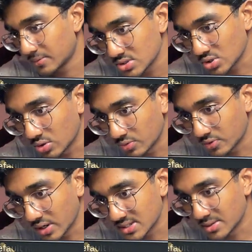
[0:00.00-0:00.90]
So
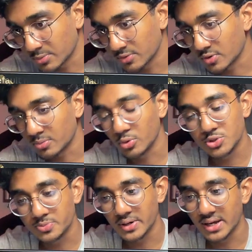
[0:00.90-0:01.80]
for example, for
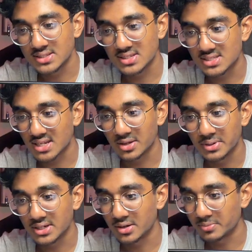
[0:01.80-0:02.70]
most brands, it's gonna be
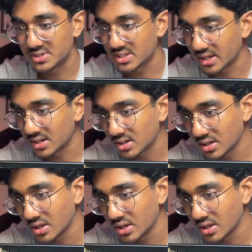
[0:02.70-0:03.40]
10%.